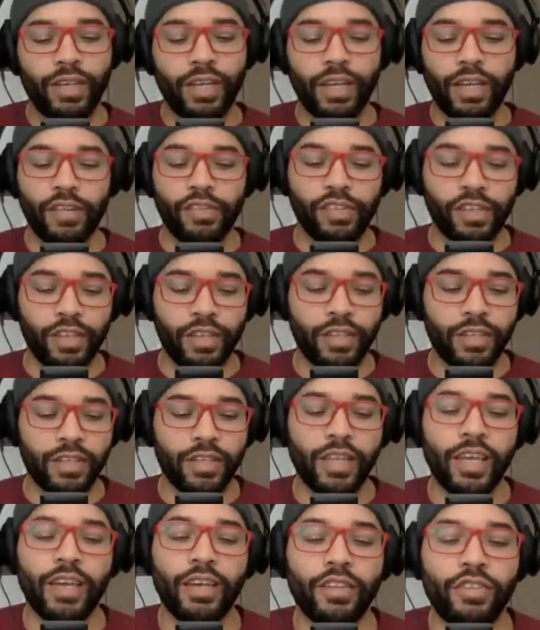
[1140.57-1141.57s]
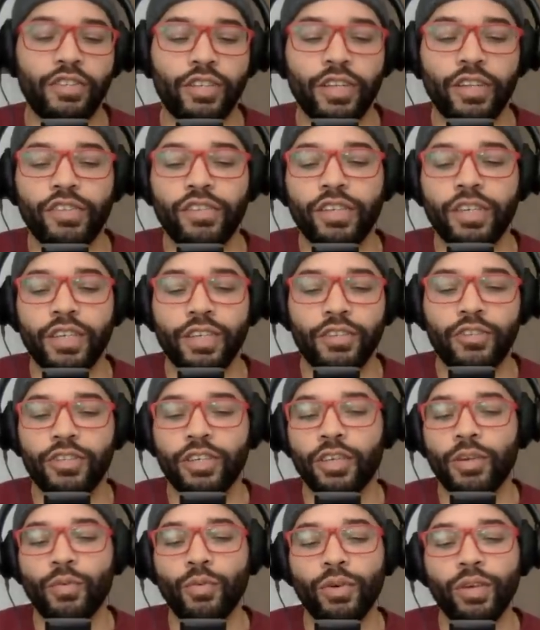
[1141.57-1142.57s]
that has had a chance to eat
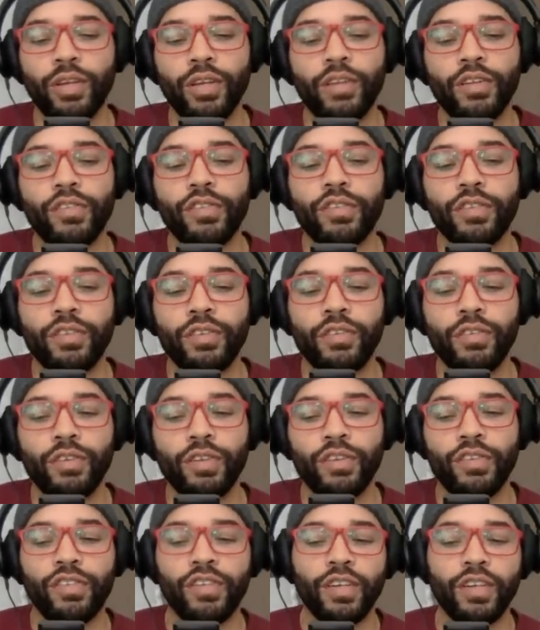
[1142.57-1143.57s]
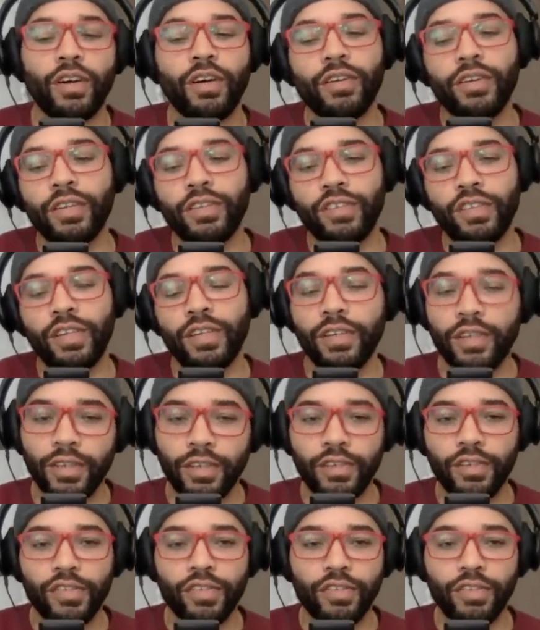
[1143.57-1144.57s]
chicken wings, you can see all the
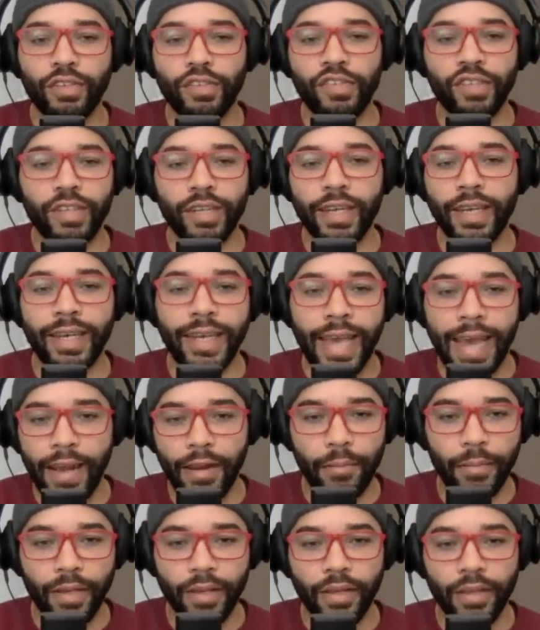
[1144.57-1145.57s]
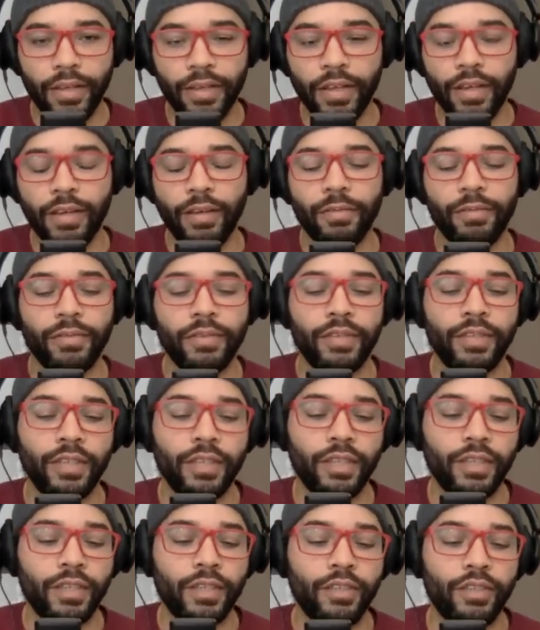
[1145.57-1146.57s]
tendons, you can see the anatomy of
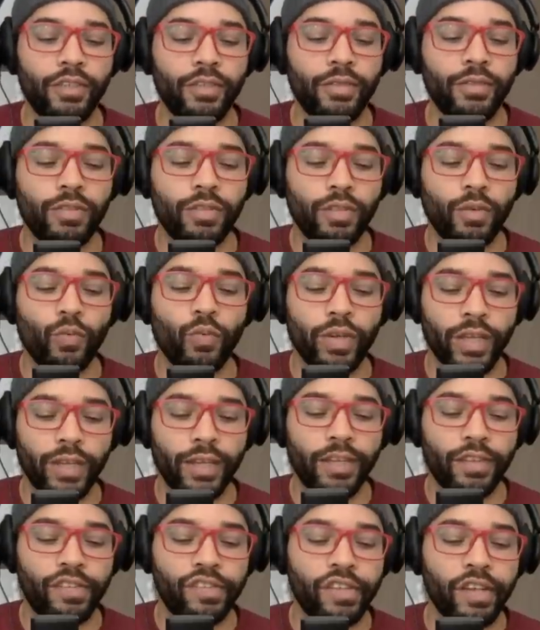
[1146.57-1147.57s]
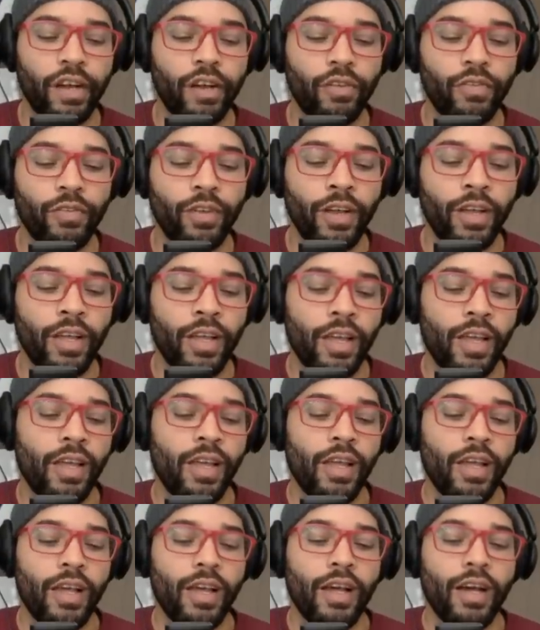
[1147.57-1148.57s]
the the wing itself,
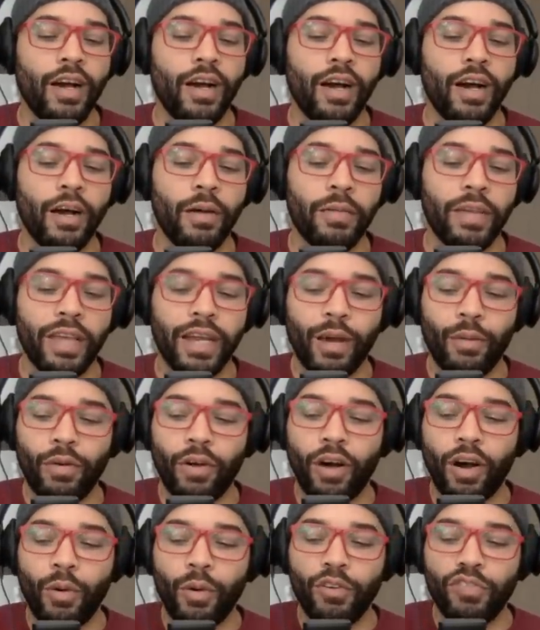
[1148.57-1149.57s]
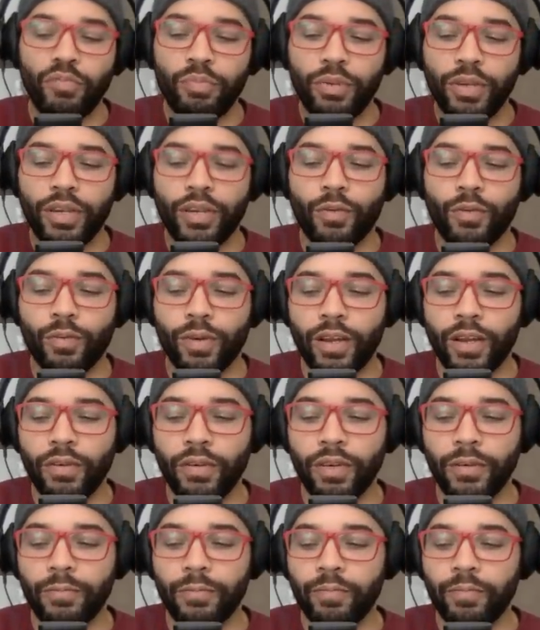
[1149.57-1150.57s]
um, and I will always pick
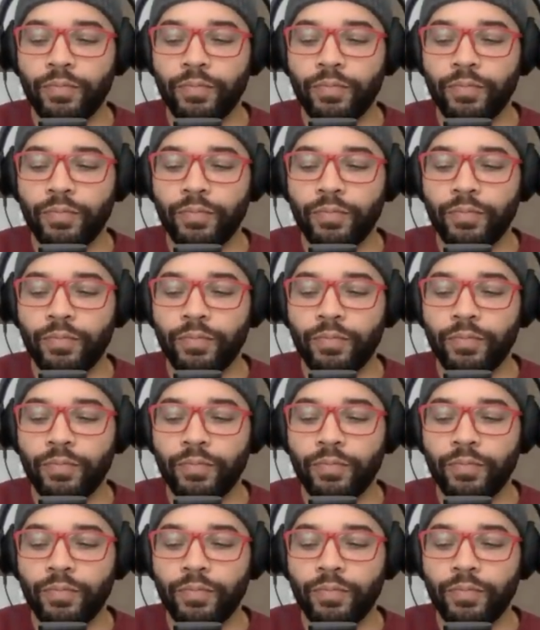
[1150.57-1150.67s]
around it